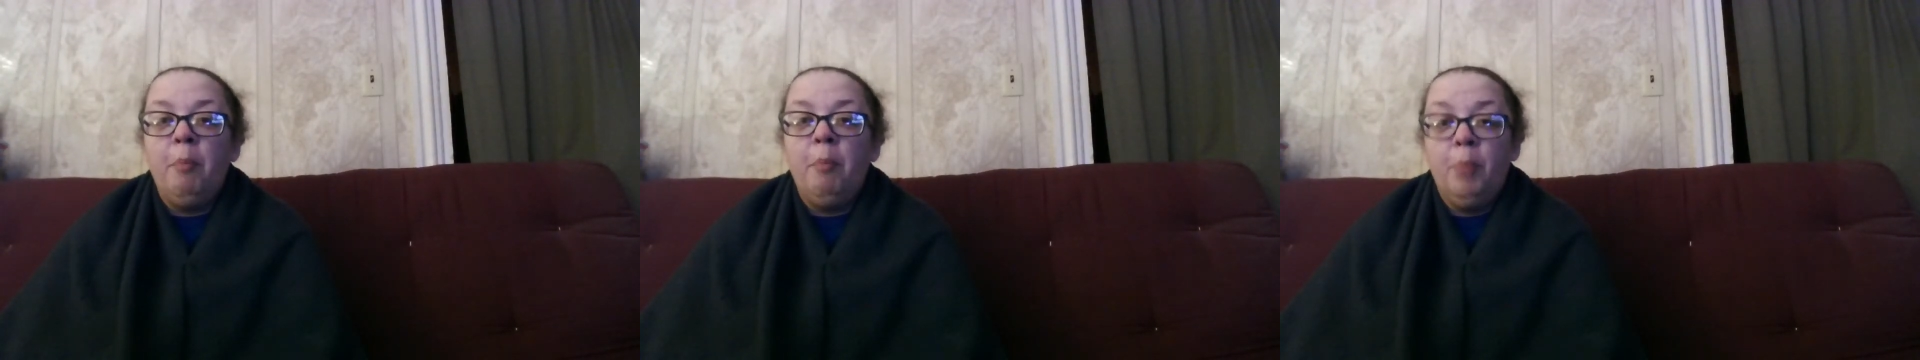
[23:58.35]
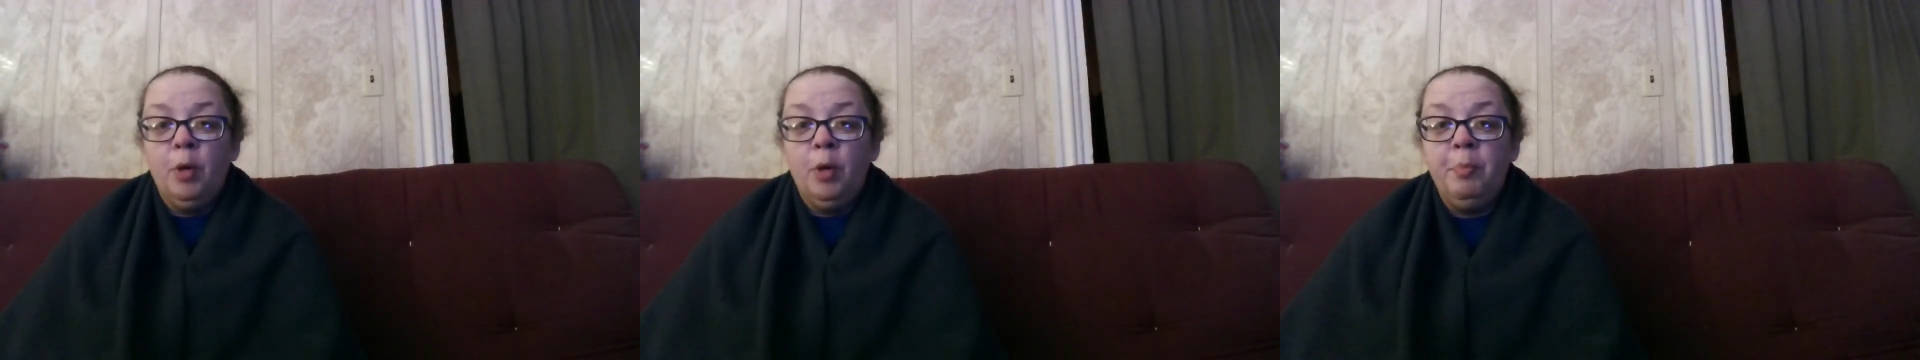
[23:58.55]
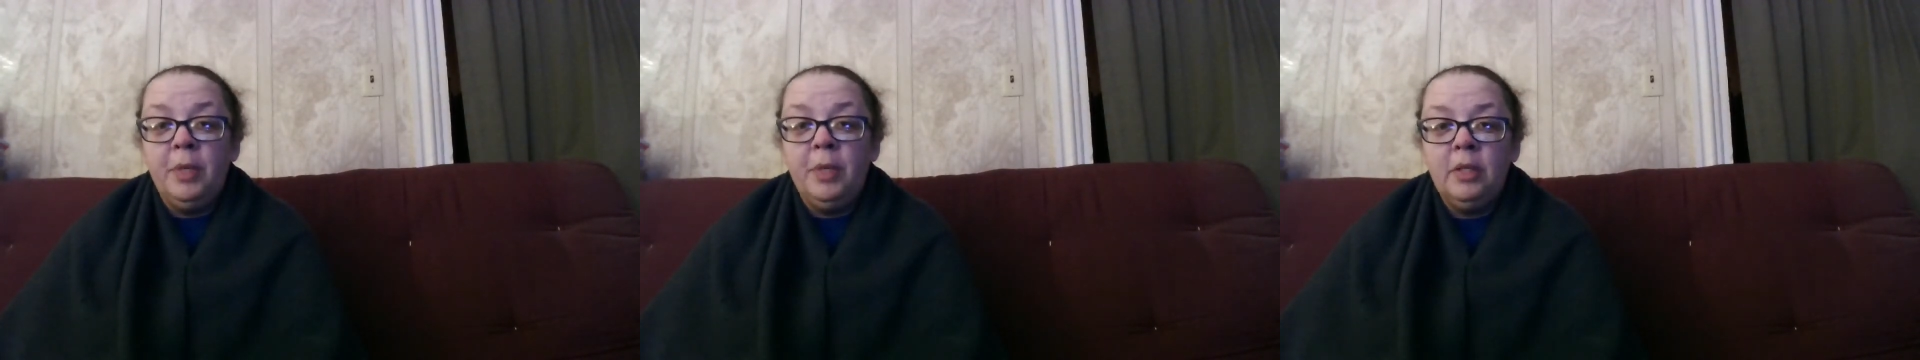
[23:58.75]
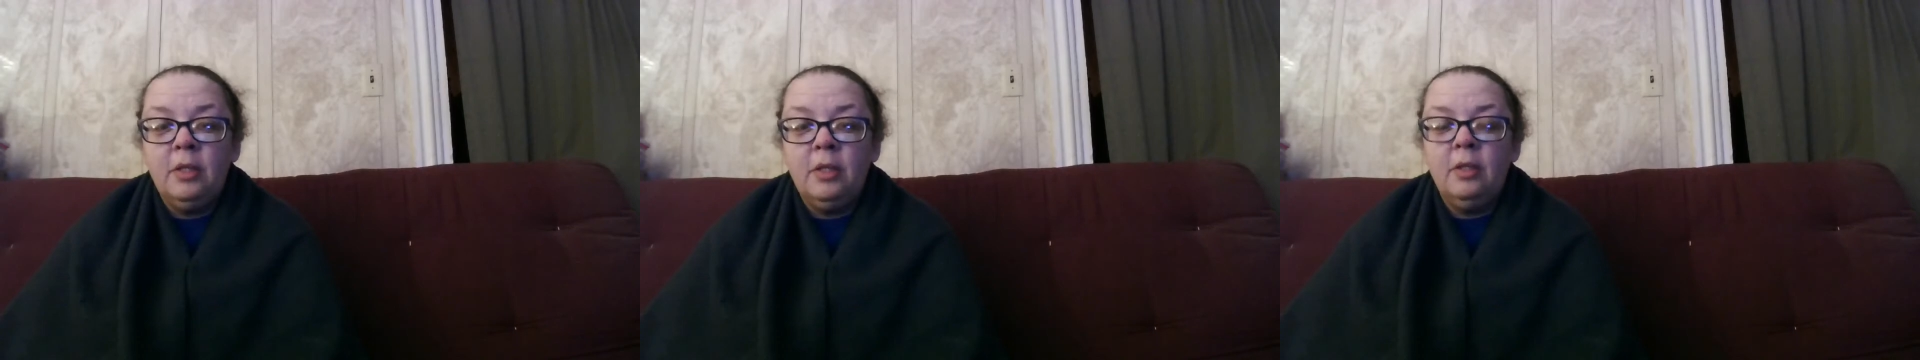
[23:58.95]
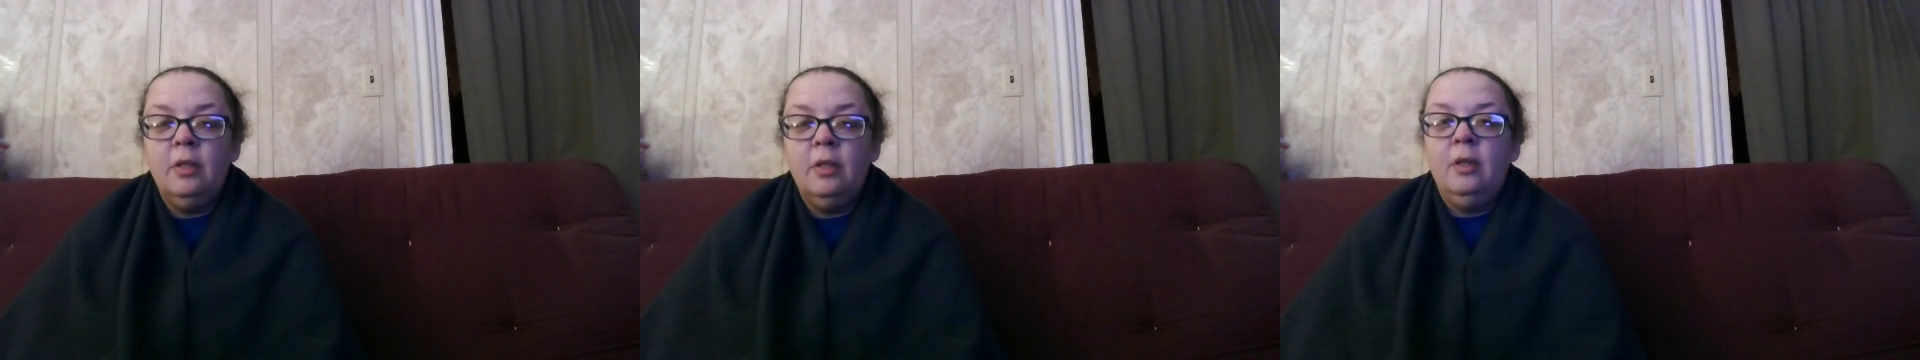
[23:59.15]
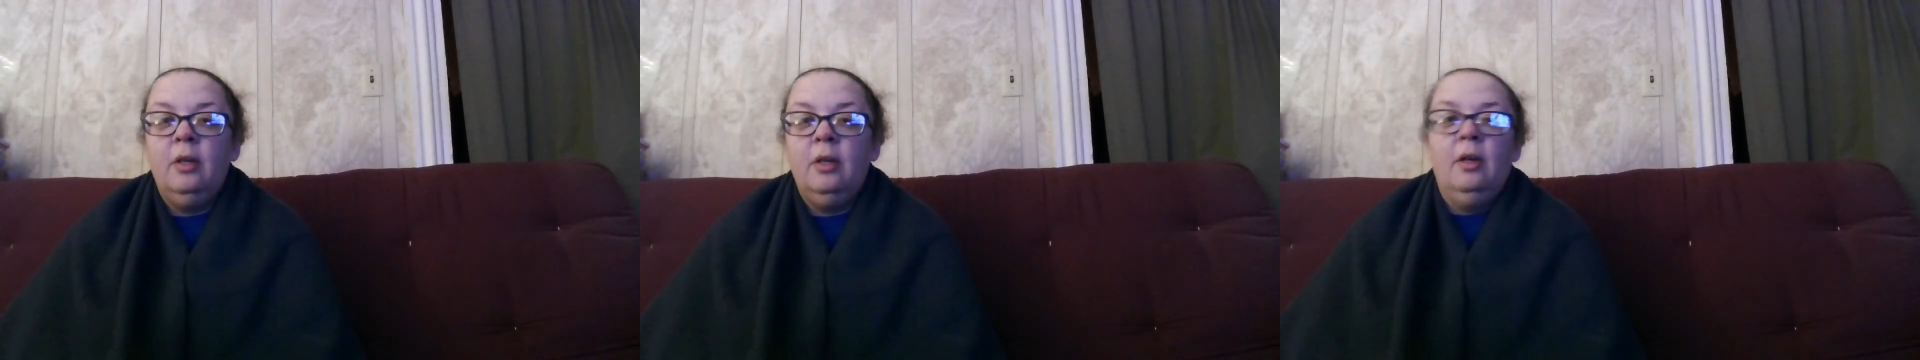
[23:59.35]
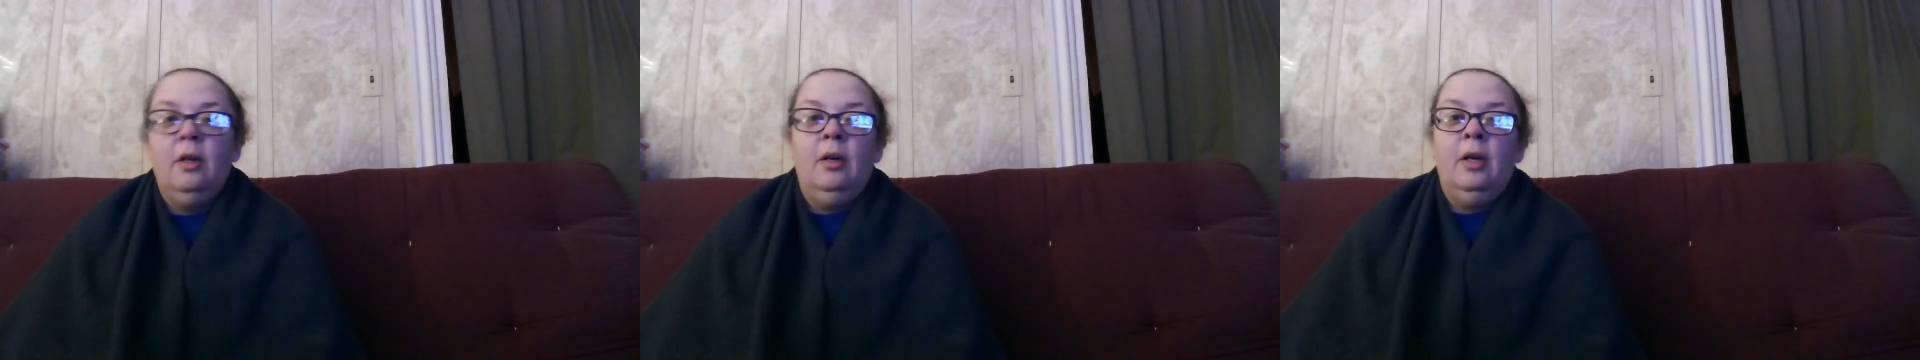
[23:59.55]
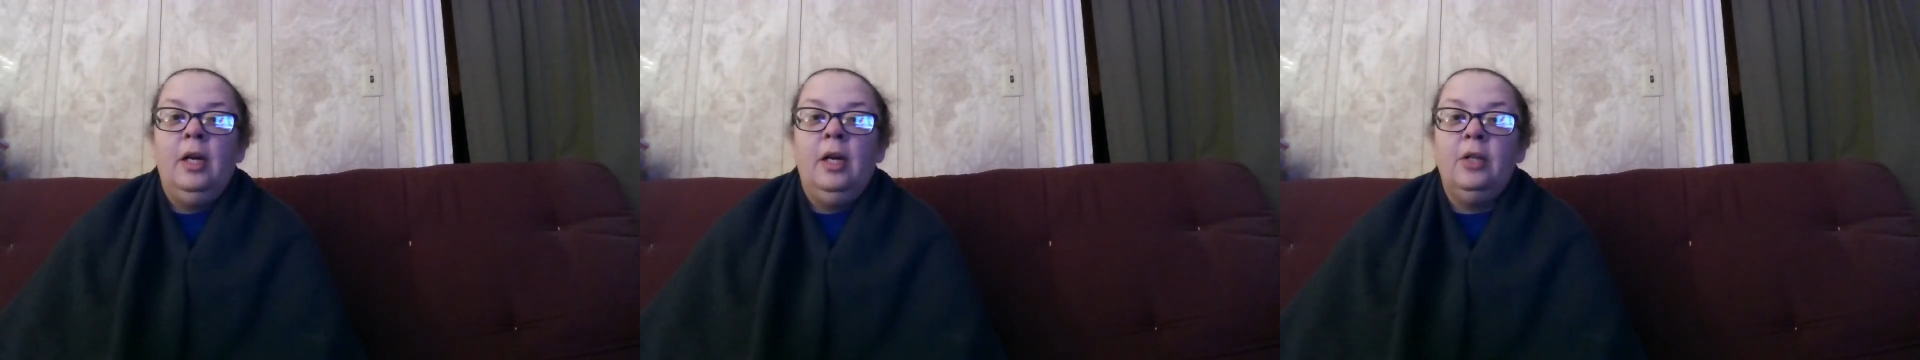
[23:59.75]
on purpose
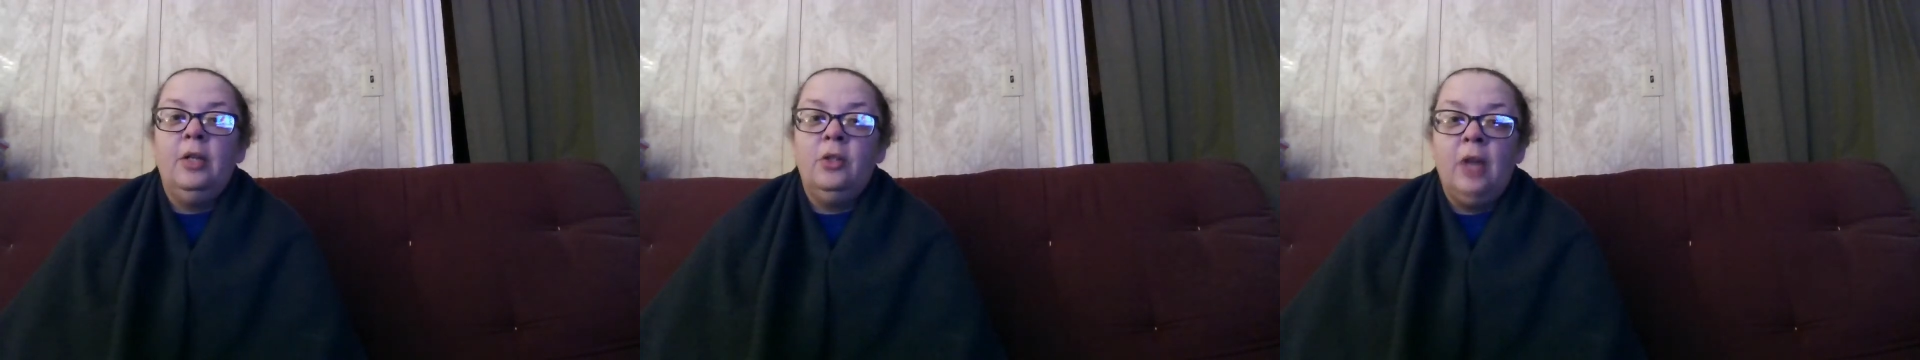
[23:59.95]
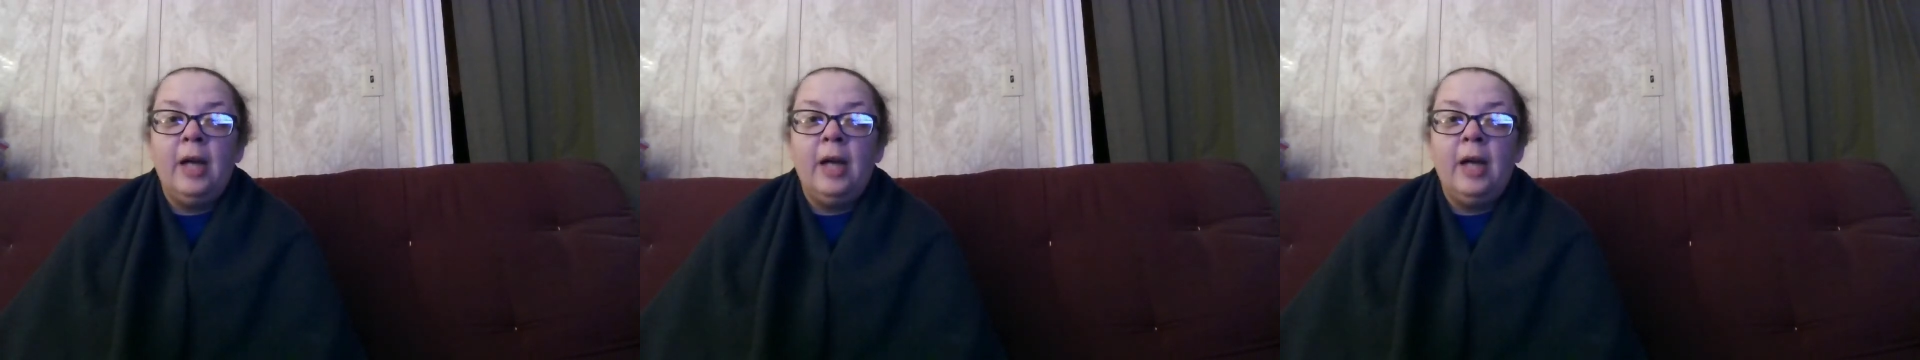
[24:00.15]
is